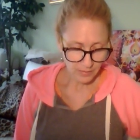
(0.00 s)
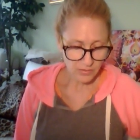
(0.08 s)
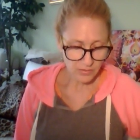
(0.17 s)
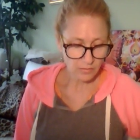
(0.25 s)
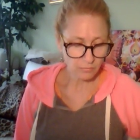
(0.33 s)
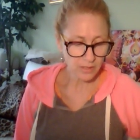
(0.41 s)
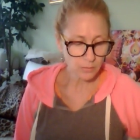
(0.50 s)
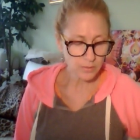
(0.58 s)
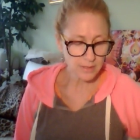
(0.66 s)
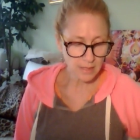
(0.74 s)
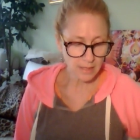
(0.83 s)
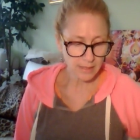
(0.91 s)
So the read
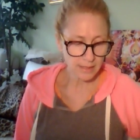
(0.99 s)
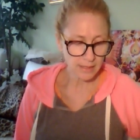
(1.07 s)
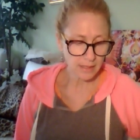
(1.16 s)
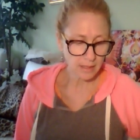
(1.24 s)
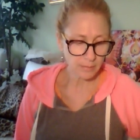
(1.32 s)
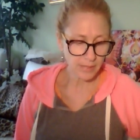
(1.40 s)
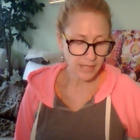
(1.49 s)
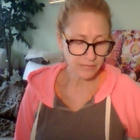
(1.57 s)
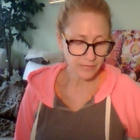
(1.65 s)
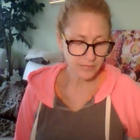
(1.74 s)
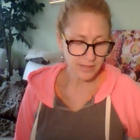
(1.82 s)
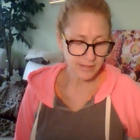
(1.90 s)
was done at um, eight
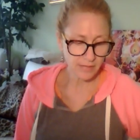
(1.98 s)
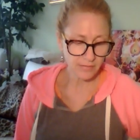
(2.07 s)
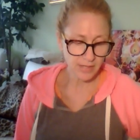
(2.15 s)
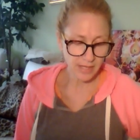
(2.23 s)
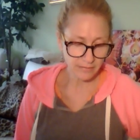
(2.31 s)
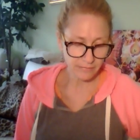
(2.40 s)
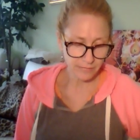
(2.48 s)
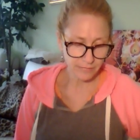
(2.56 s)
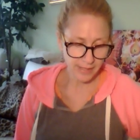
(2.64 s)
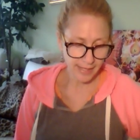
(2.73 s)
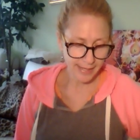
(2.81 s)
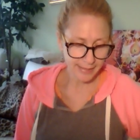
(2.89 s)
fifty-seven to eight
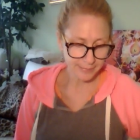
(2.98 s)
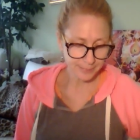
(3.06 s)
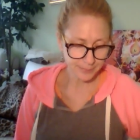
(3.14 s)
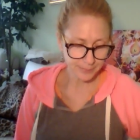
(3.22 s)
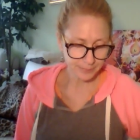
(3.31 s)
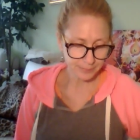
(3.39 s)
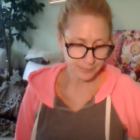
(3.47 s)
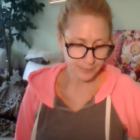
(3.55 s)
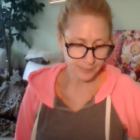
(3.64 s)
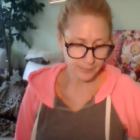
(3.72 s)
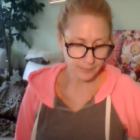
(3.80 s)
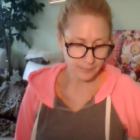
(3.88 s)
fifty-eight.
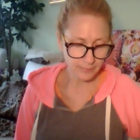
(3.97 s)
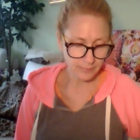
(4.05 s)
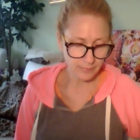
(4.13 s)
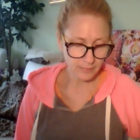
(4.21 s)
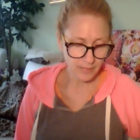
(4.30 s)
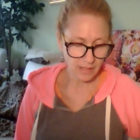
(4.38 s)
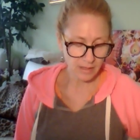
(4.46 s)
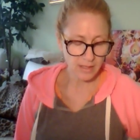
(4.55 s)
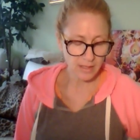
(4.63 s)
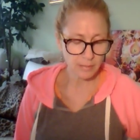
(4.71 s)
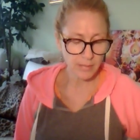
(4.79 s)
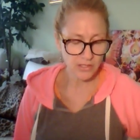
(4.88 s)

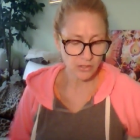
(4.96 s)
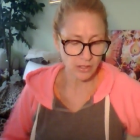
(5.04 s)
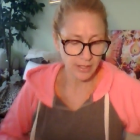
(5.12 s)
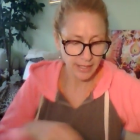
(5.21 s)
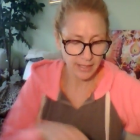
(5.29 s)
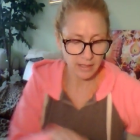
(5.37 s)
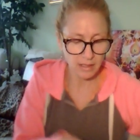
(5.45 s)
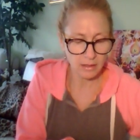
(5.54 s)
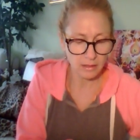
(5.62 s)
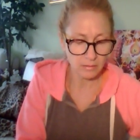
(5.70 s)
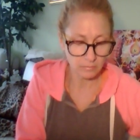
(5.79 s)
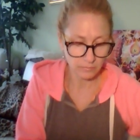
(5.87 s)
The major
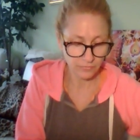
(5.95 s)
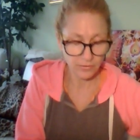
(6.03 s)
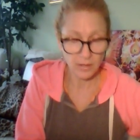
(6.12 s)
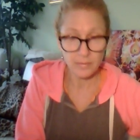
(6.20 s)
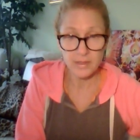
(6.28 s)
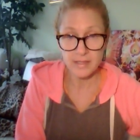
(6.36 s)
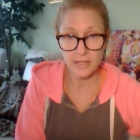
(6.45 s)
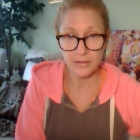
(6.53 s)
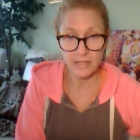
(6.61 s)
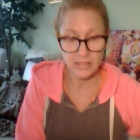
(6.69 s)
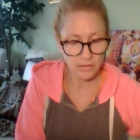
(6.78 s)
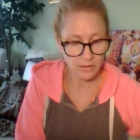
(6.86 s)
arcana from the
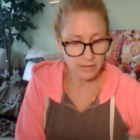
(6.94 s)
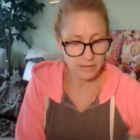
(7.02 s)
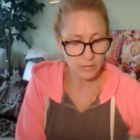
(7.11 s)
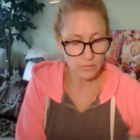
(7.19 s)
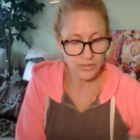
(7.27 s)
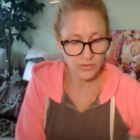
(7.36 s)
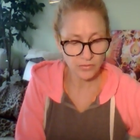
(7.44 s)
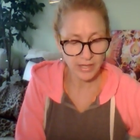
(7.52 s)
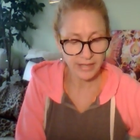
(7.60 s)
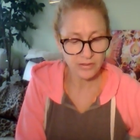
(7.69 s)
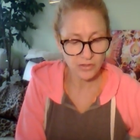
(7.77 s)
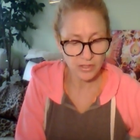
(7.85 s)
Sirian starseed were
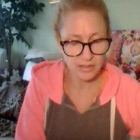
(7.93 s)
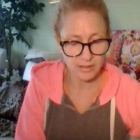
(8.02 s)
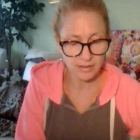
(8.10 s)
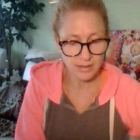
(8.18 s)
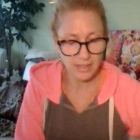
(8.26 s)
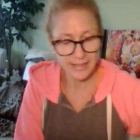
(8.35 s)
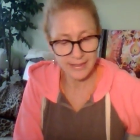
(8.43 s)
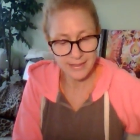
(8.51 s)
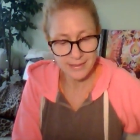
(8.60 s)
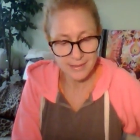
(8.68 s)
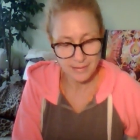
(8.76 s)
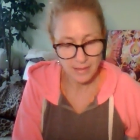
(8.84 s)
strength, justice,
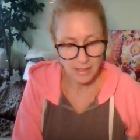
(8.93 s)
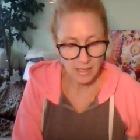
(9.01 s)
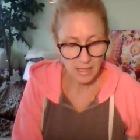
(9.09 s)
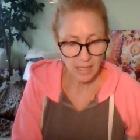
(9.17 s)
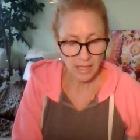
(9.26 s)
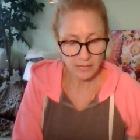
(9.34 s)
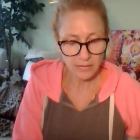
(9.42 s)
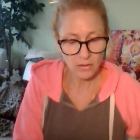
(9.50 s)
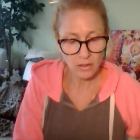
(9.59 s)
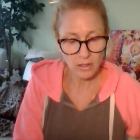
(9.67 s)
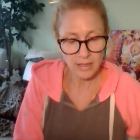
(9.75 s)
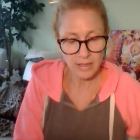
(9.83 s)
guidance, and the
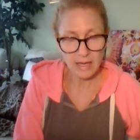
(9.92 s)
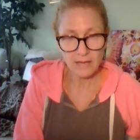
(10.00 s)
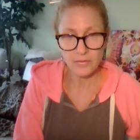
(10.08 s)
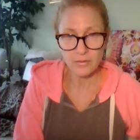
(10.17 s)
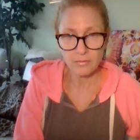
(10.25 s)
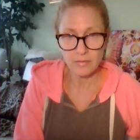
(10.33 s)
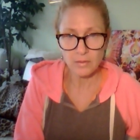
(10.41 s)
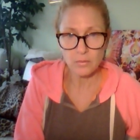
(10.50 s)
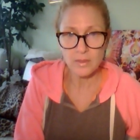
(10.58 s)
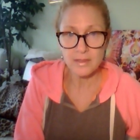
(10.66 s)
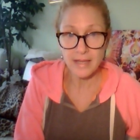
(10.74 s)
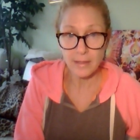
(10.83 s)
card after the read
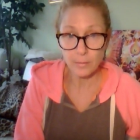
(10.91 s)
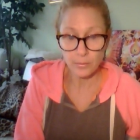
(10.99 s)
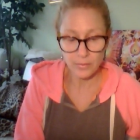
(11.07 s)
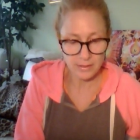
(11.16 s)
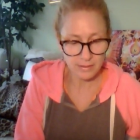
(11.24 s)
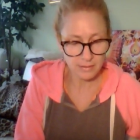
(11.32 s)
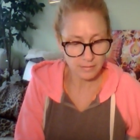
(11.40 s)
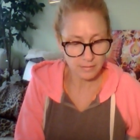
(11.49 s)
was Empress.